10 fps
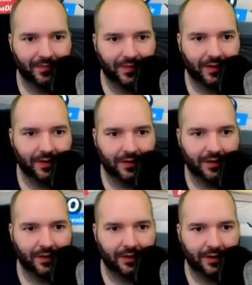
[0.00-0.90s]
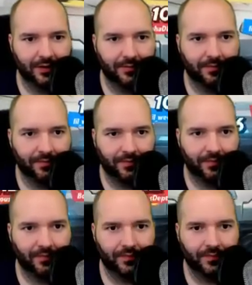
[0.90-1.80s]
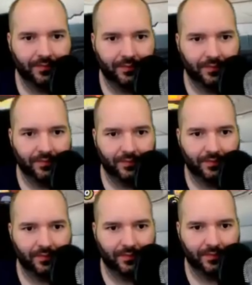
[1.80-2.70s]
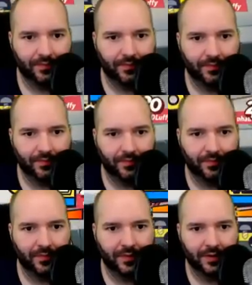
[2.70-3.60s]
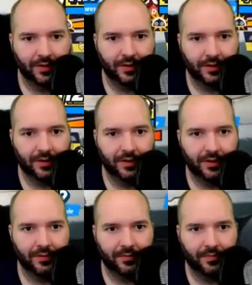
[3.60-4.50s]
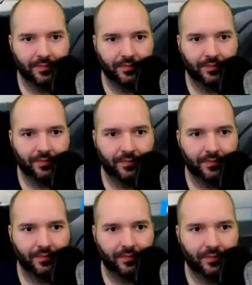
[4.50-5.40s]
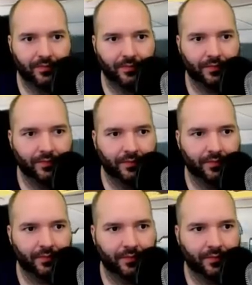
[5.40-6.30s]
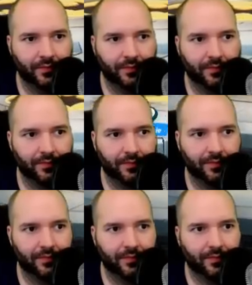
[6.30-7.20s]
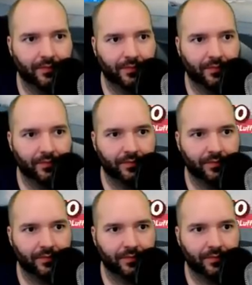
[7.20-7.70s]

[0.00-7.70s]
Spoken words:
(no one is talking)